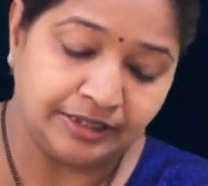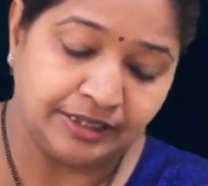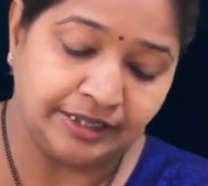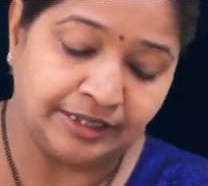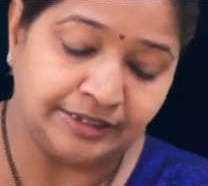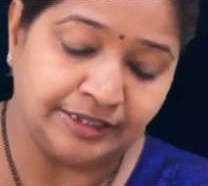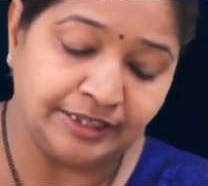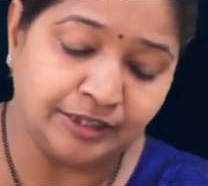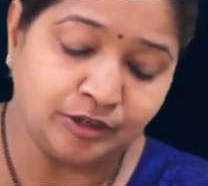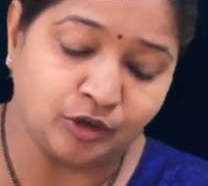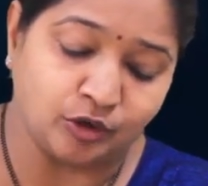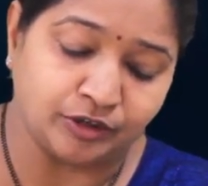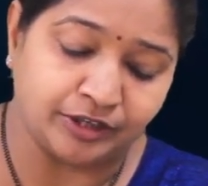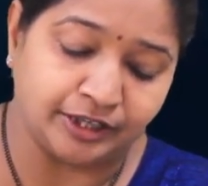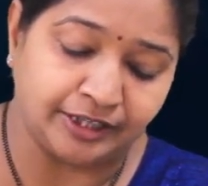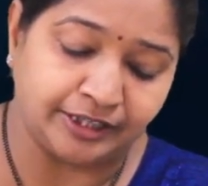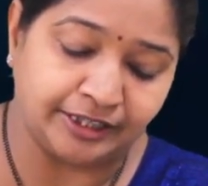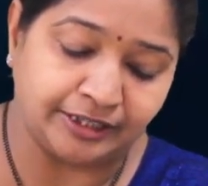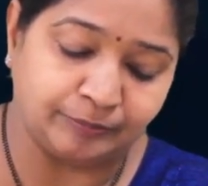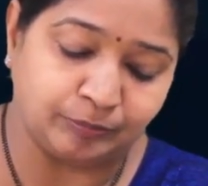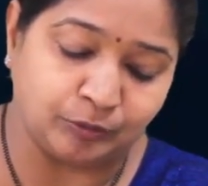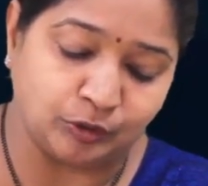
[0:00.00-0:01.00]
Any
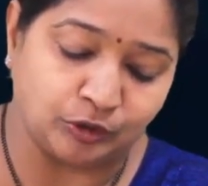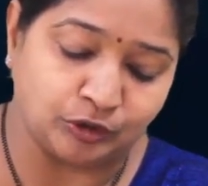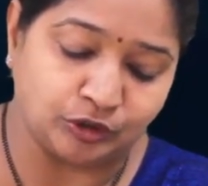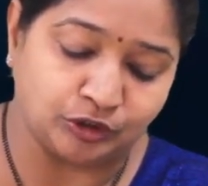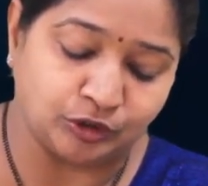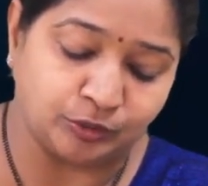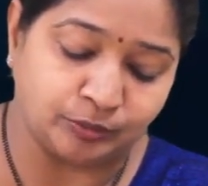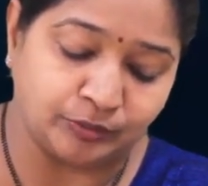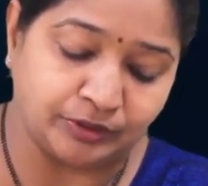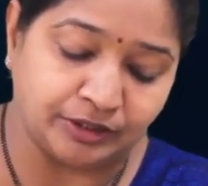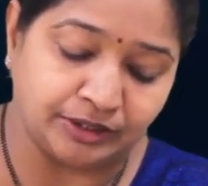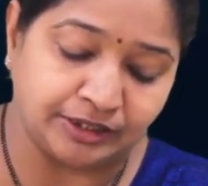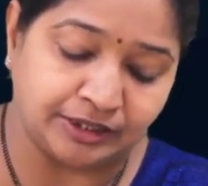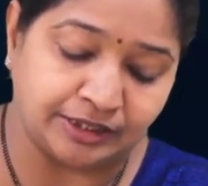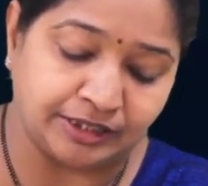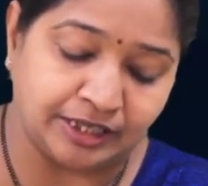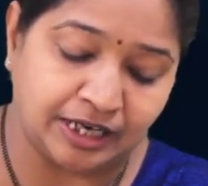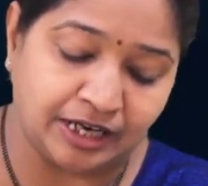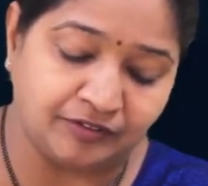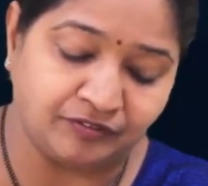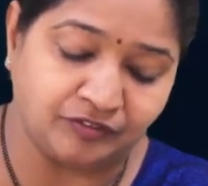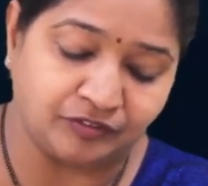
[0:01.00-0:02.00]
quadratic polynomial, the
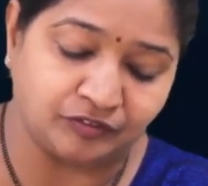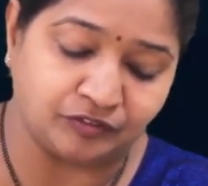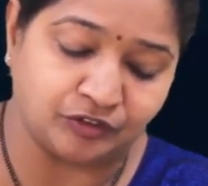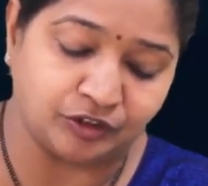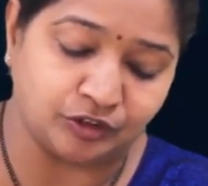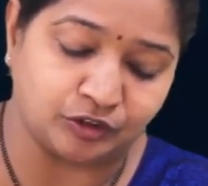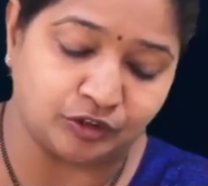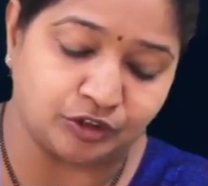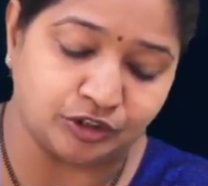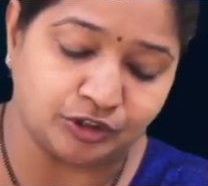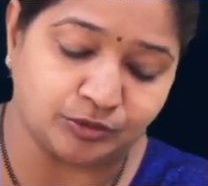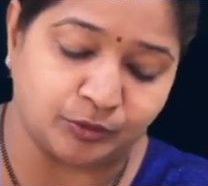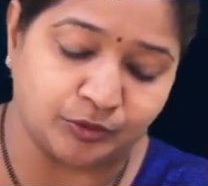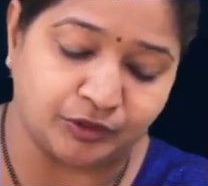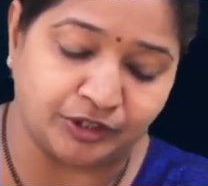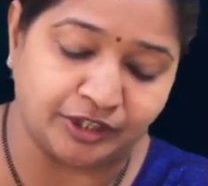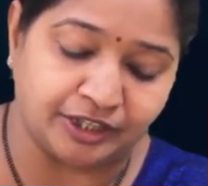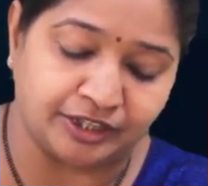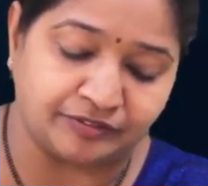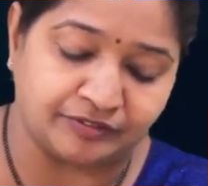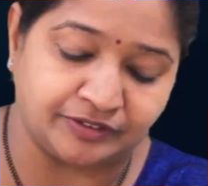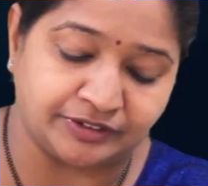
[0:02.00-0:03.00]
graph of the
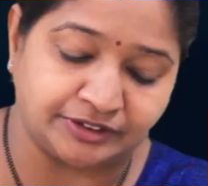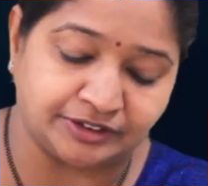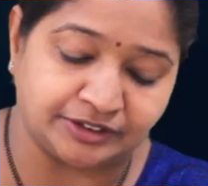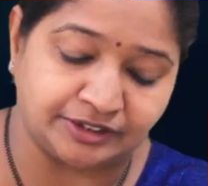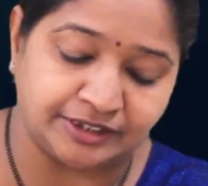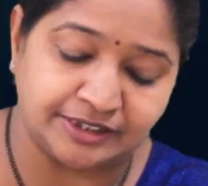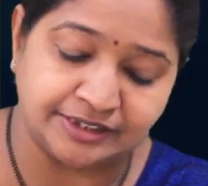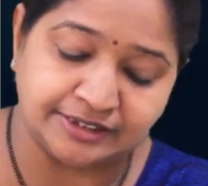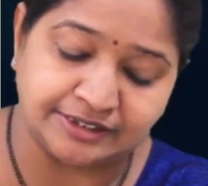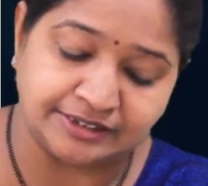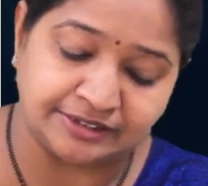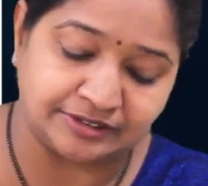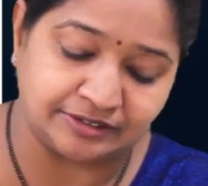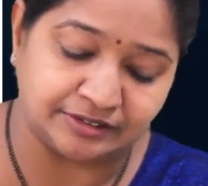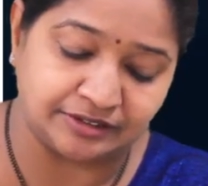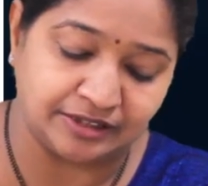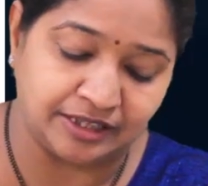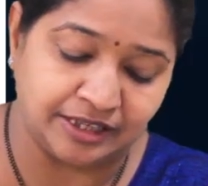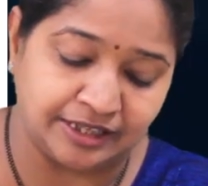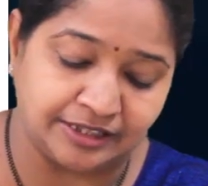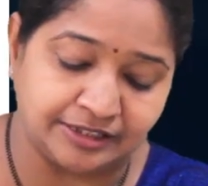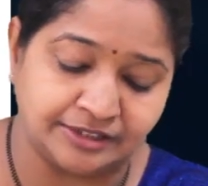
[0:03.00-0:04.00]
corresponding equation
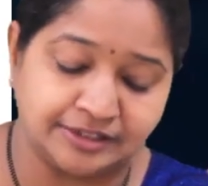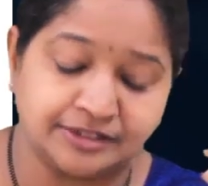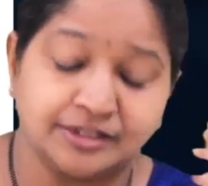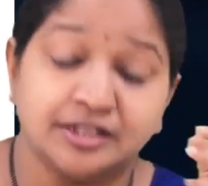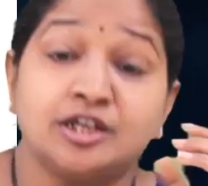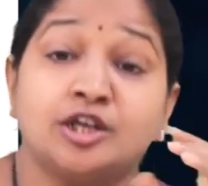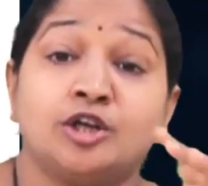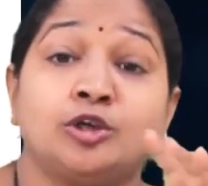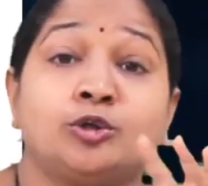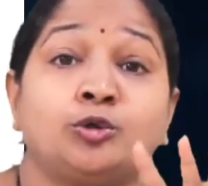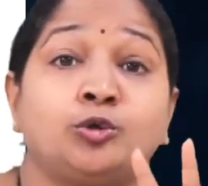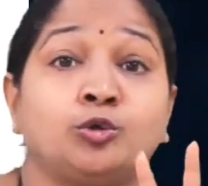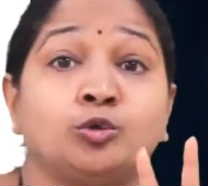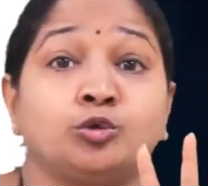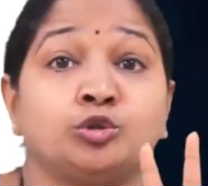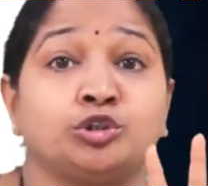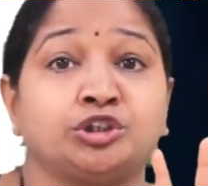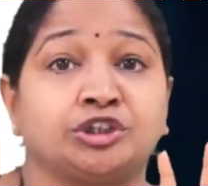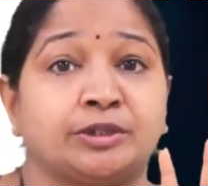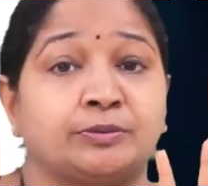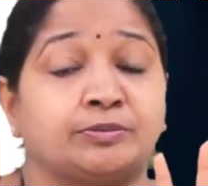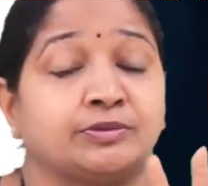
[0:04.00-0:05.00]
has two
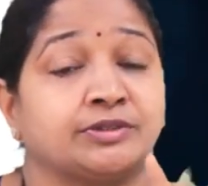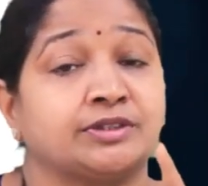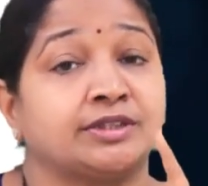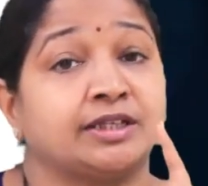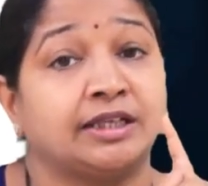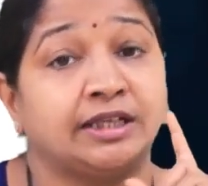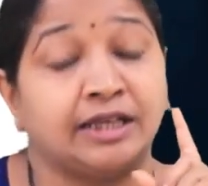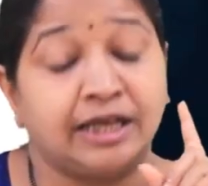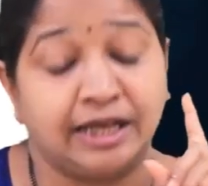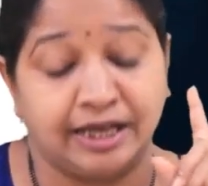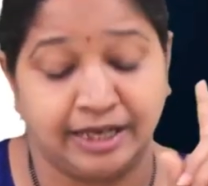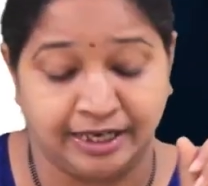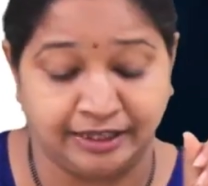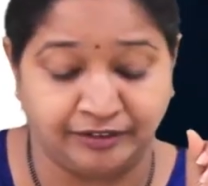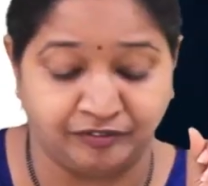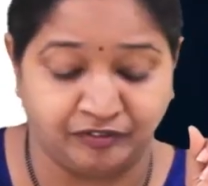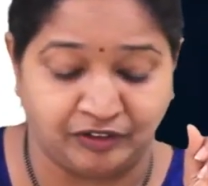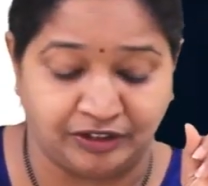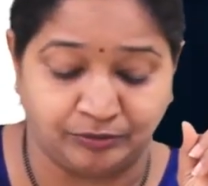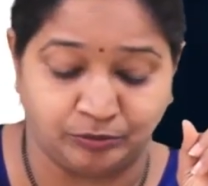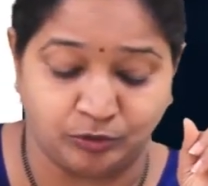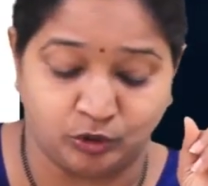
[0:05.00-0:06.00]
shapes. And
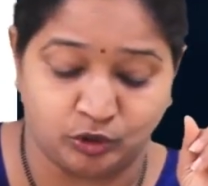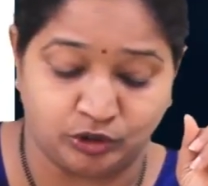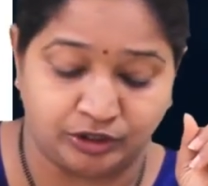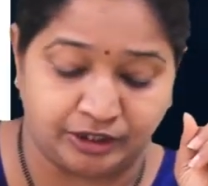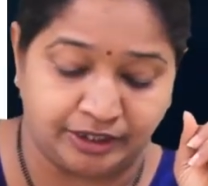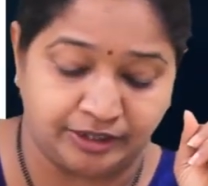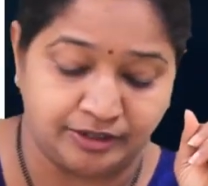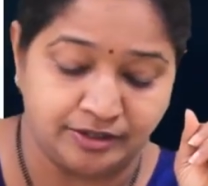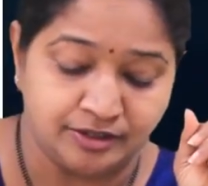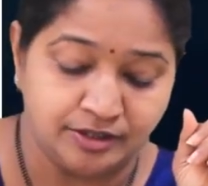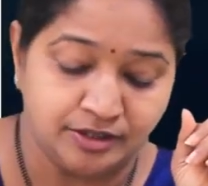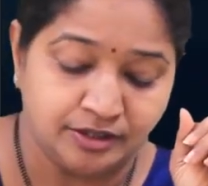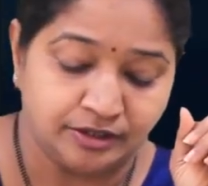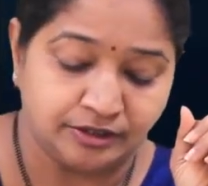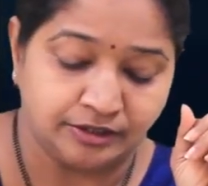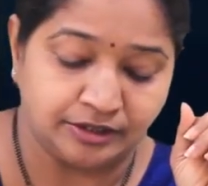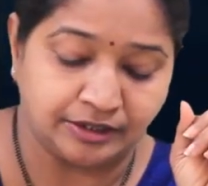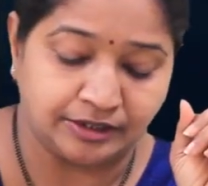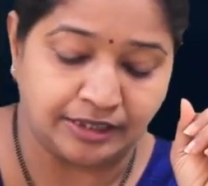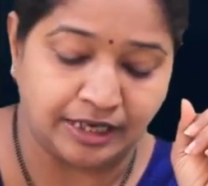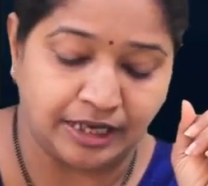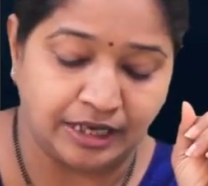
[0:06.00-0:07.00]
one more thing,
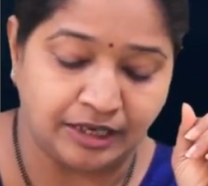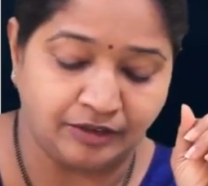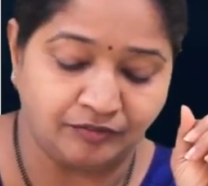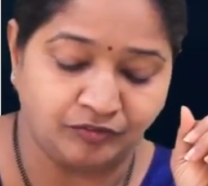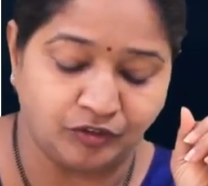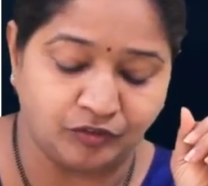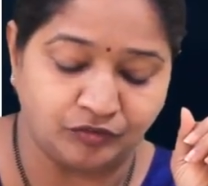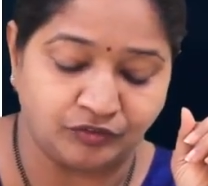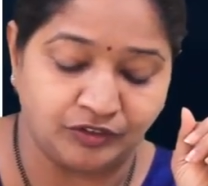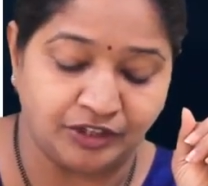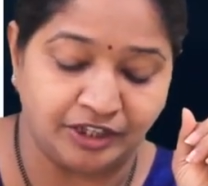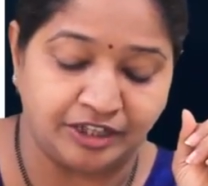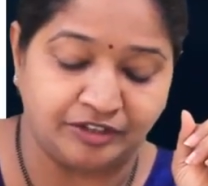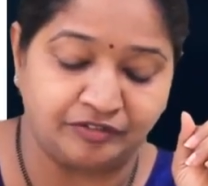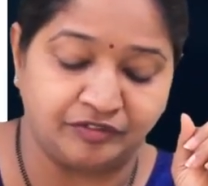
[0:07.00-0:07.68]
the graph of the